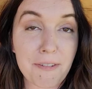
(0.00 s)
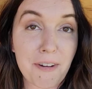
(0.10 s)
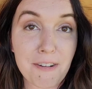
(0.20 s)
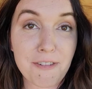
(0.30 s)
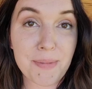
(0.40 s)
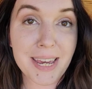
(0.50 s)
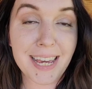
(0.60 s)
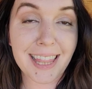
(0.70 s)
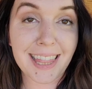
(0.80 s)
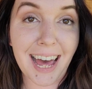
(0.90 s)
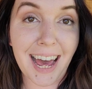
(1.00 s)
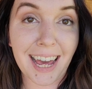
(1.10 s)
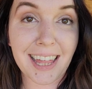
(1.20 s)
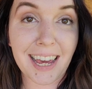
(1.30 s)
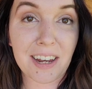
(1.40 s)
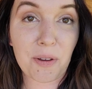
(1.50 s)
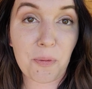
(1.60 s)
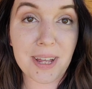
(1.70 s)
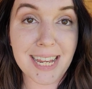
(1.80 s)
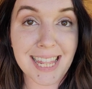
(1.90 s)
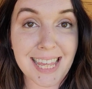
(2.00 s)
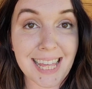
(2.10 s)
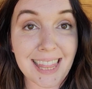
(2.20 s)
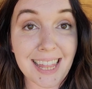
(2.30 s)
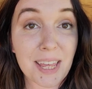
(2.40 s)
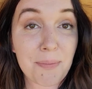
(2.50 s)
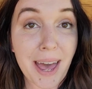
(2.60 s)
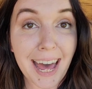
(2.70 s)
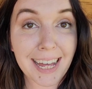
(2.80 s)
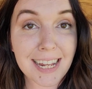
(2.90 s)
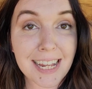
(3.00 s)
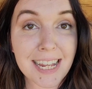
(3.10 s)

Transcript: far for me, the highlight was the lily pads.